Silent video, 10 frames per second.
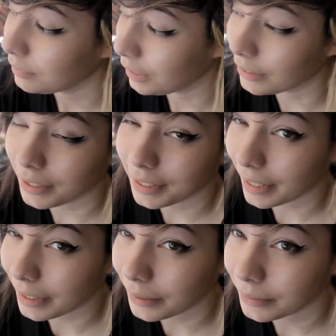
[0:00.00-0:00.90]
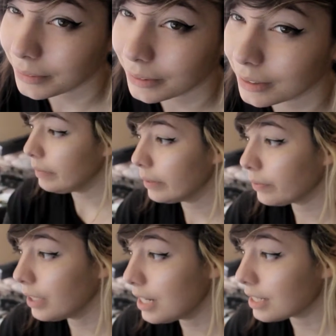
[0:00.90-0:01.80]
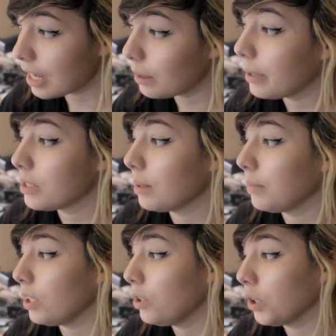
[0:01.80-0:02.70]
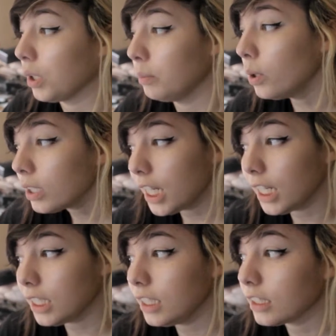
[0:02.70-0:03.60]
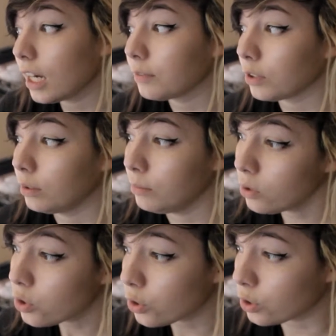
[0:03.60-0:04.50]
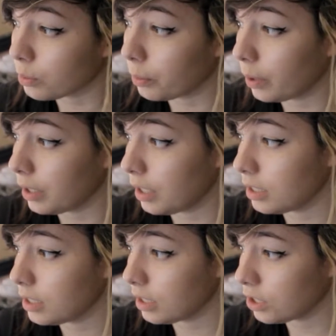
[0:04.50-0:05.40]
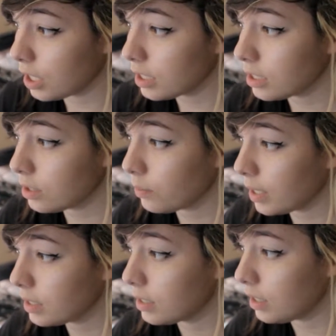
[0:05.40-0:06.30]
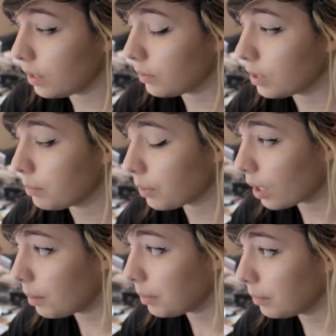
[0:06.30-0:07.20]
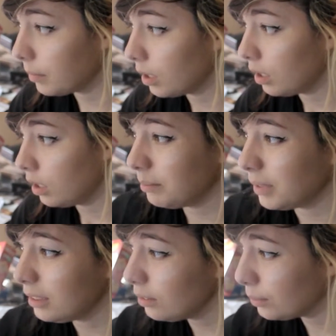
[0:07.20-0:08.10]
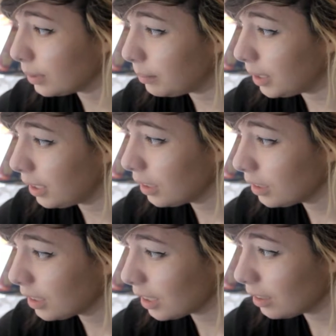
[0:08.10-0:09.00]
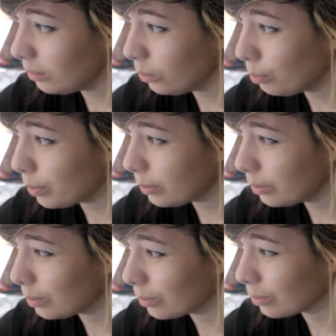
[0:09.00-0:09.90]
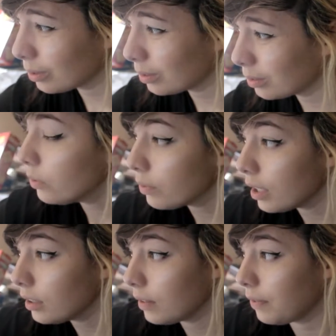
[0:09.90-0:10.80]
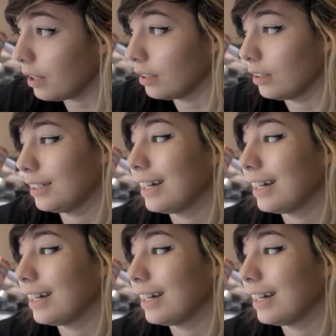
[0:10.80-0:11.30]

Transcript: You know how that goes? If your friend is sad about something, you're more likely to offer emotional support than suggest ways to deal with the problem. The middle one, man. I kind of do both. You rarely feel...